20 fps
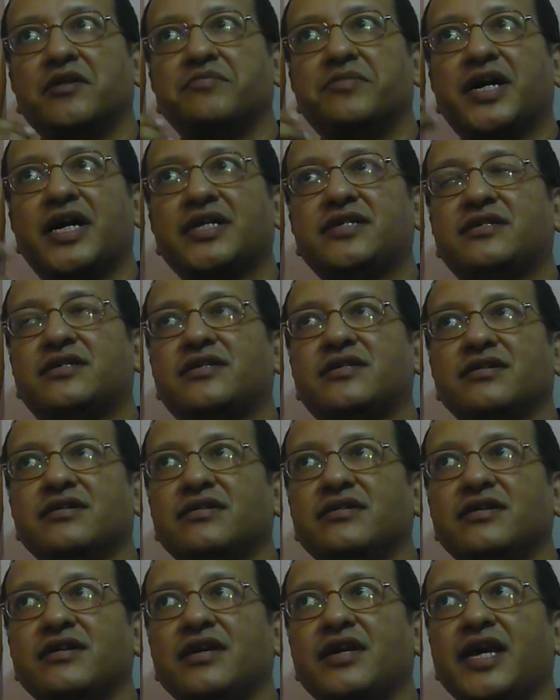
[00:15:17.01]
But
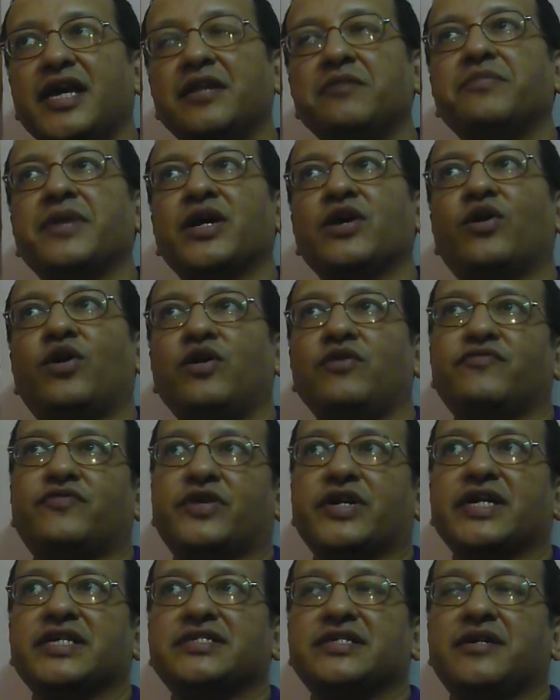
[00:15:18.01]
in Bengal,
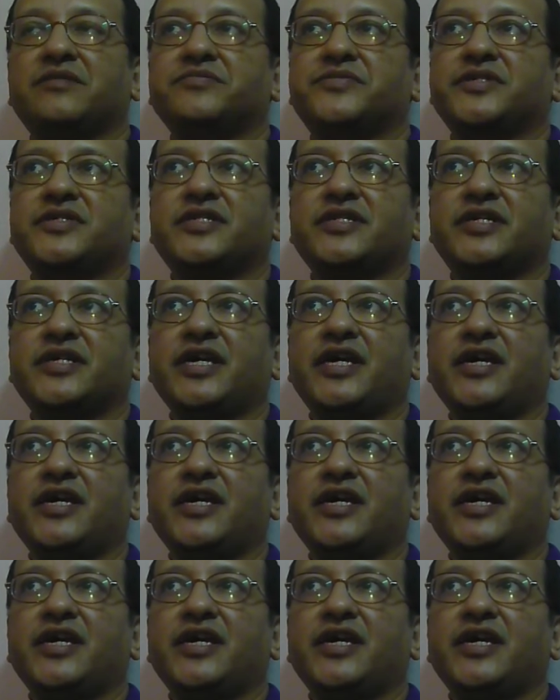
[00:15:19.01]
for example,